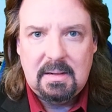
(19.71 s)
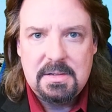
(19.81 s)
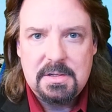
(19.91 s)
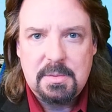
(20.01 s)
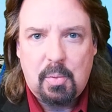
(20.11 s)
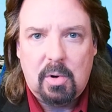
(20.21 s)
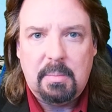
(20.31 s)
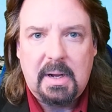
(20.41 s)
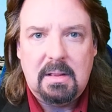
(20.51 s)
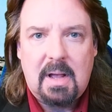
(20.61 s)
to support
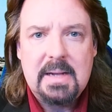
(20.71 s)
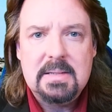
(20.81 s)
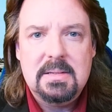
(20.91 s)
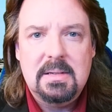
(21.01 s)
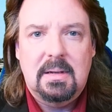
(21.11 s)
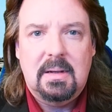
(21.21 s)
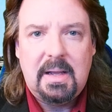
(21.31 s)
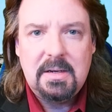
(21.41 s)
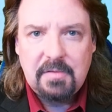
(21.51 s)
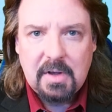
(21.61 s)
my clients
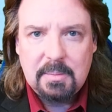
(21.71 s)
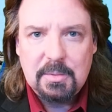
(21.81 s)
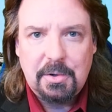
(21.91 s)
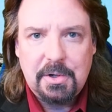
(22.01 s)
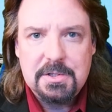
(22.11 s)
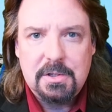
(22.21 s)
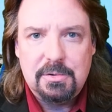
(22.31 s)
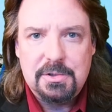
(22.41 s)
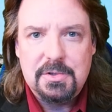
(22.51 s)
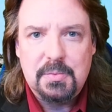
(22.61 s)
and develop learning
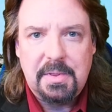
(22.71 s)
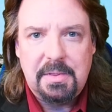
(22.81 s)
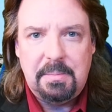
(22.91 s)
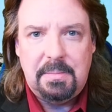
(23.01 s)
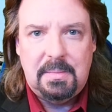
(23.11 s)
solutions with them.